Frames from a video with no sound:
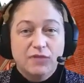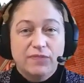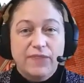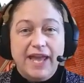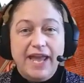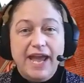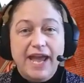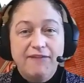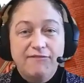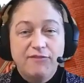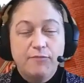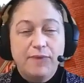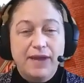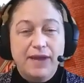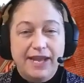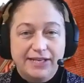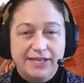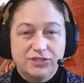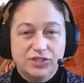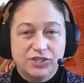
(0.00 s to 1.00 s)
They have a
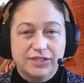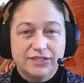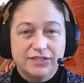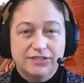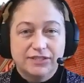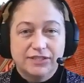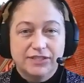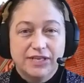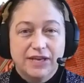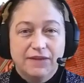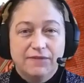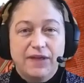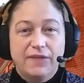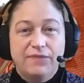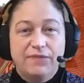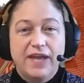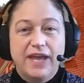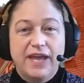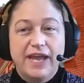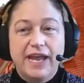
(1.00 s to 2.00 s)
patient
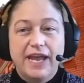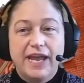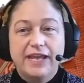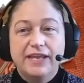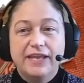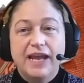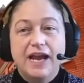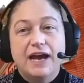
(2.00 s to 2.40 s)
that they